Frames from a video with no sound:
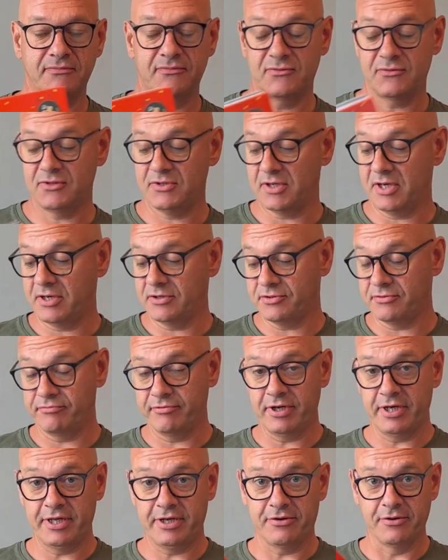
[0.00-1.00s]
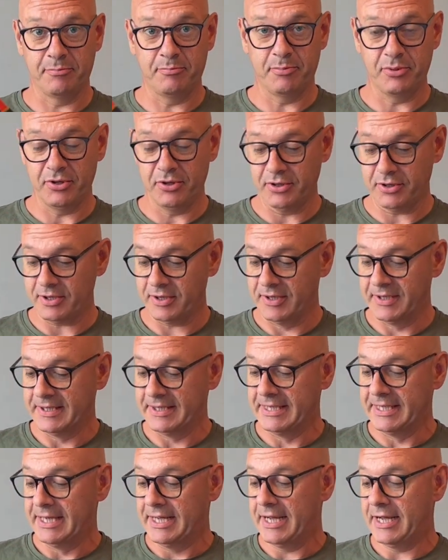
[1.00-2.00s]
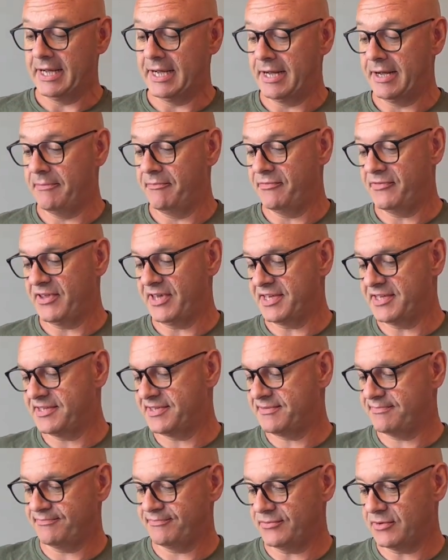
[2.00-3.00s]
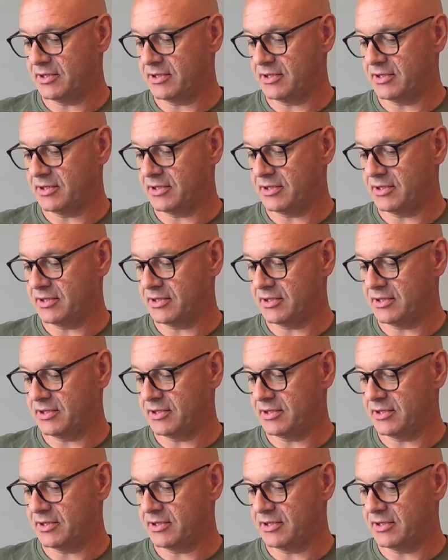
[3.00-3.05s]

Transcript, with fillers: So it's a really good book. Um, there's,